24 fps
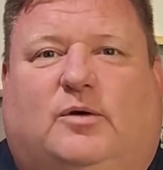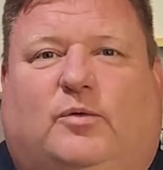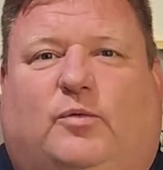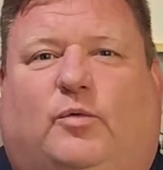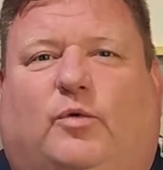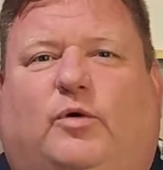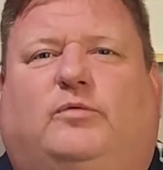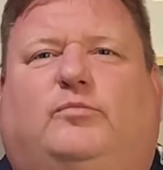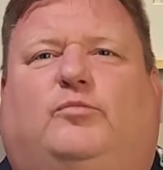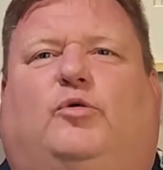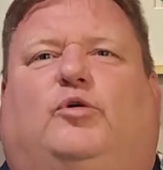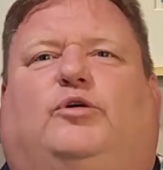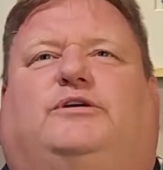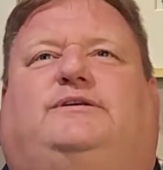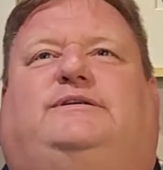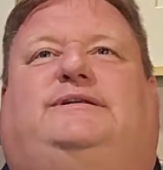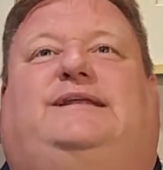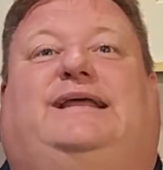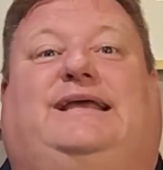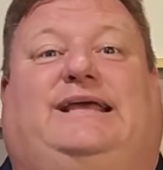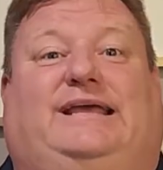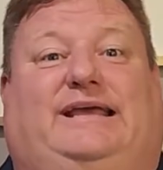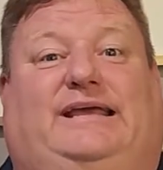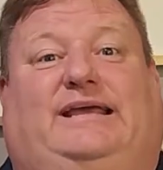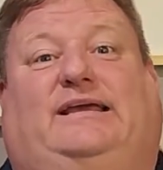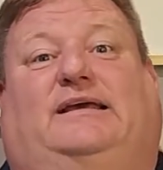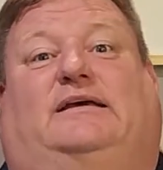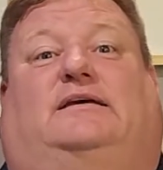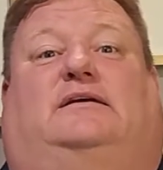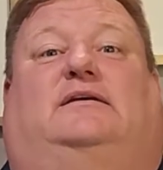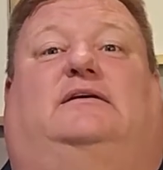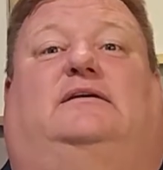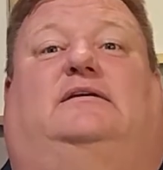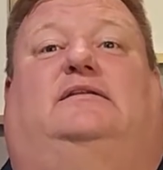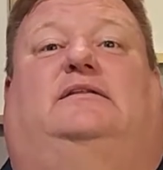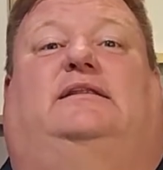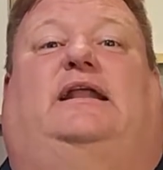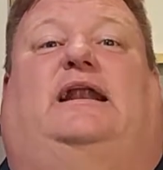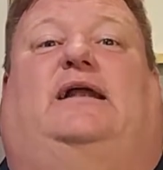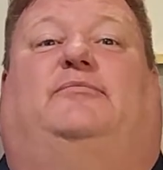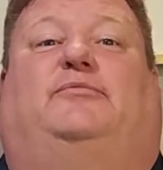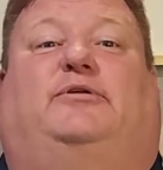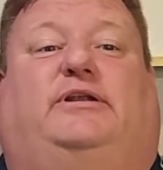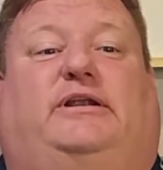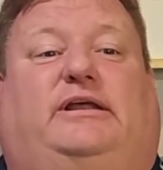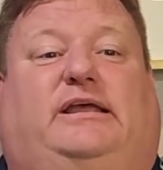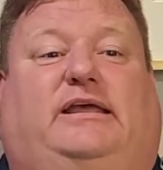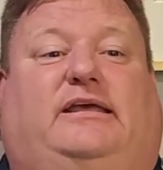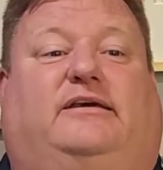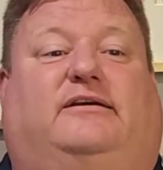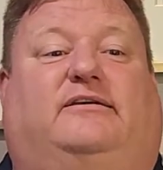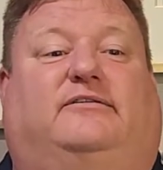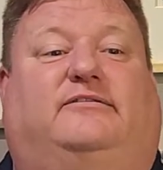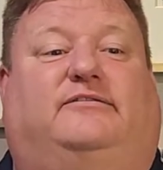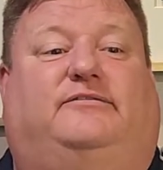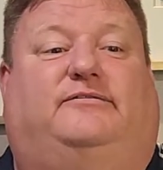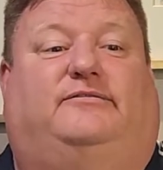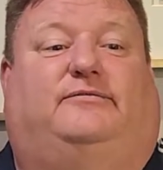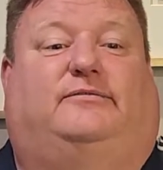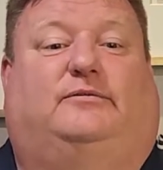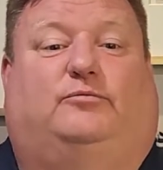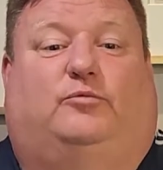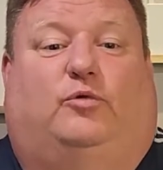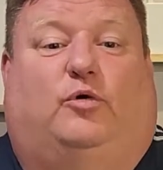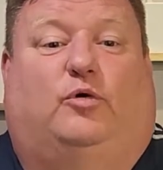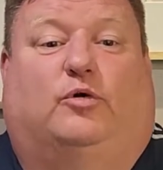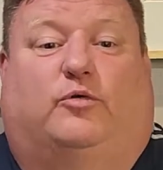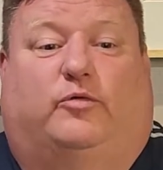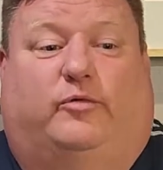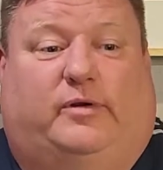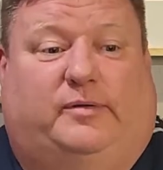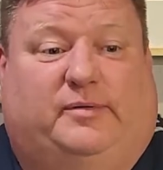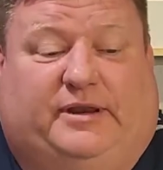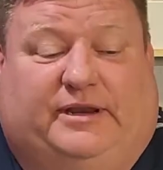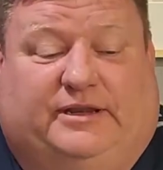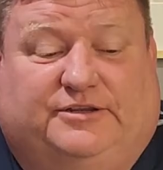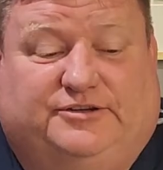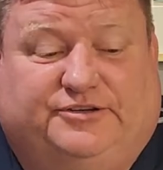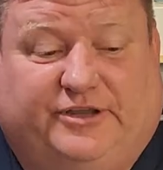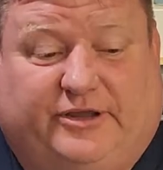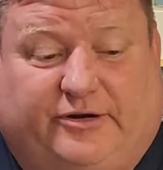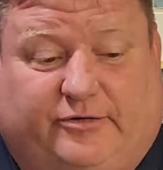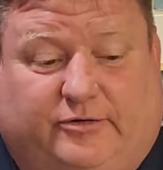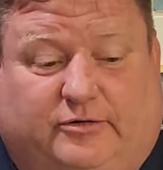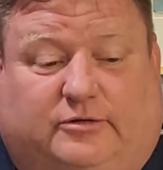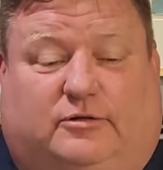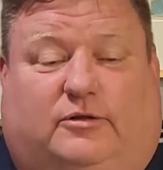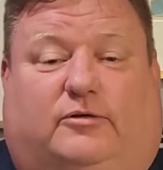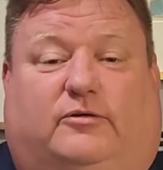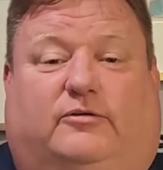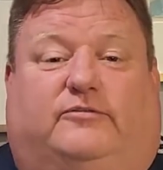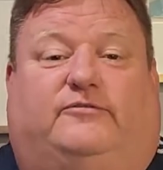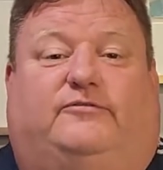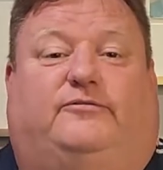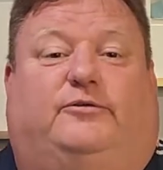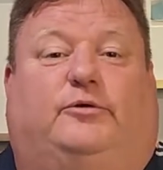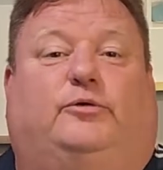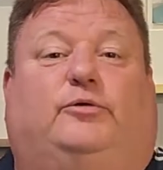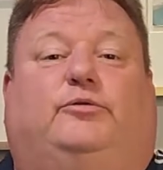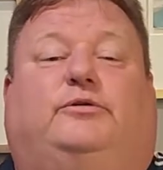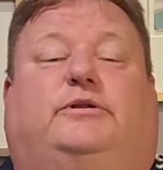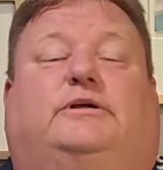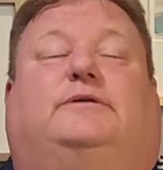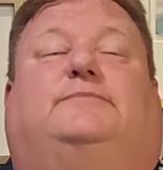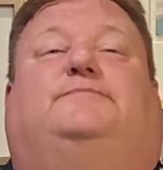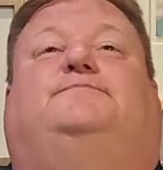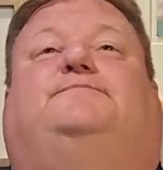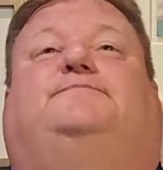One more ding that I'm going to give Royal Caribbean in general on food